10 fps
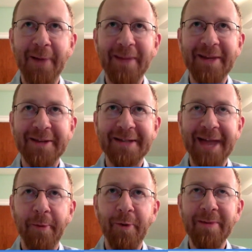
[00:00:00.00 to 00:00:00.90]
because
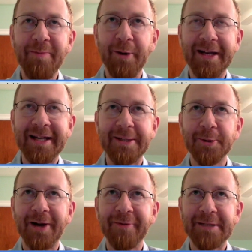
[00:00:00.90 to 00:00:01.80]
at one point in his
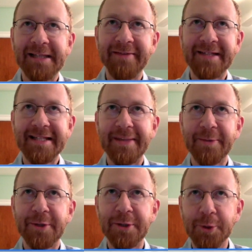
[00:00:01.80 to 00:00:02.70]
travels, Livingstone
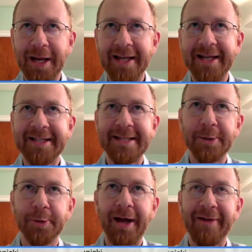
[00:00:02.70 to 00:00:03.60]
was stranded in
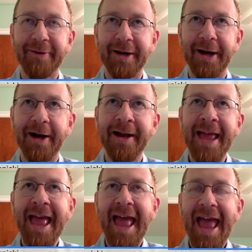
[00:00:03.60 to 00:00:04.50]
Central Africa
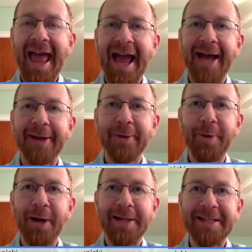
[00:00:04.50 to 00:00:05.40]
and
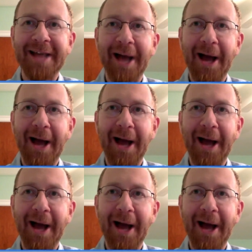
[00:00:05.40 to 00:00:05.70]
was